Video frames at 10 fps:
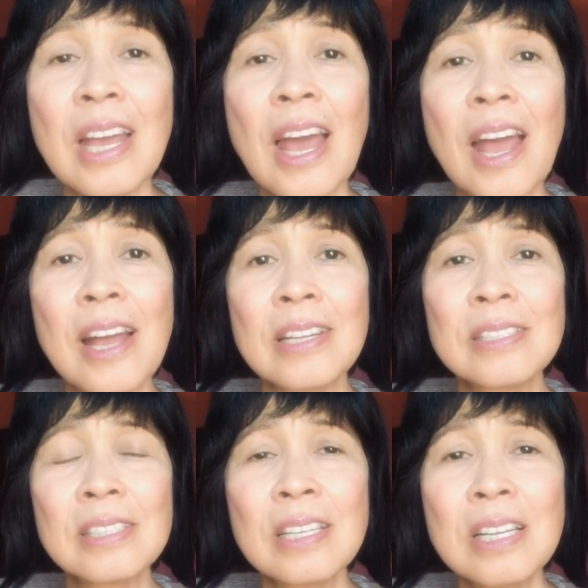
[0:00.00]
And
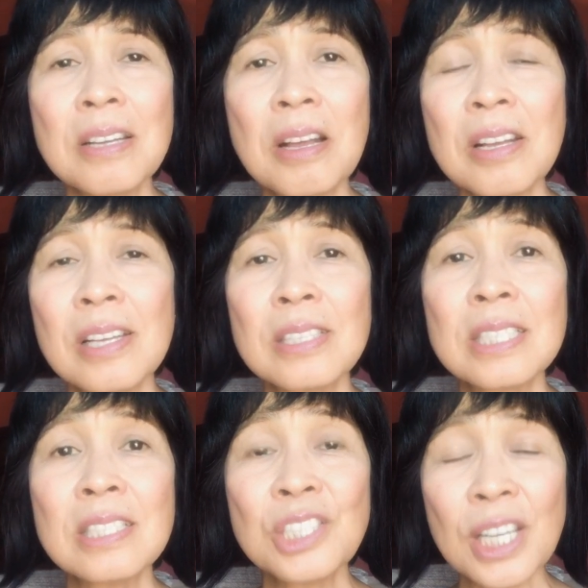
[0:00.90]

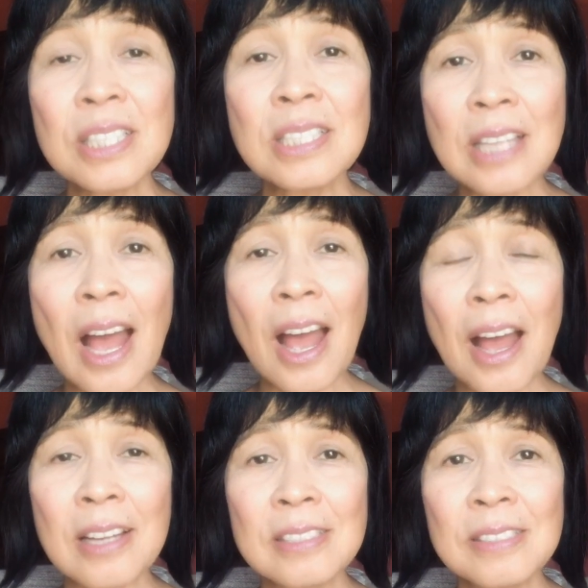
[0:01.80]
it's just
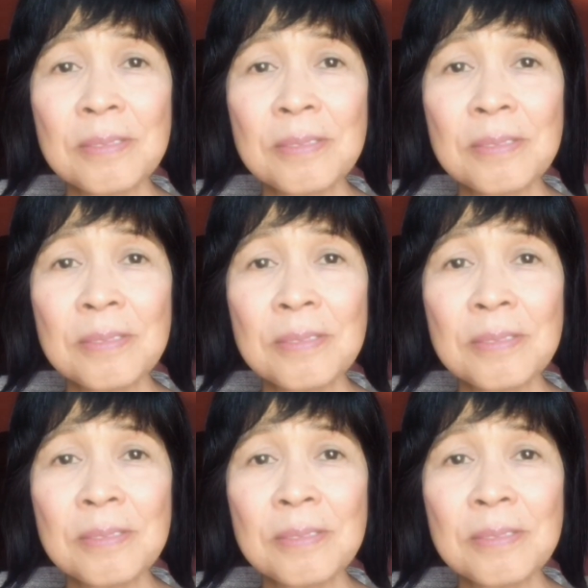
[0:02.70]
sad